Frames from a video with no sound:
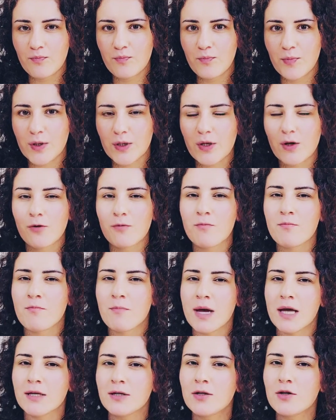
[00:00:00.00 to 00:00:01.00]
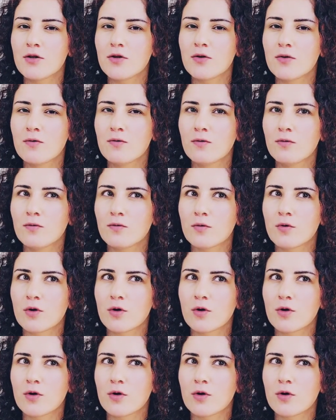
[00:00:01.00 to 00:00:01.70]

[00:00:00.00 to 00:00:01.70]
but you're meant to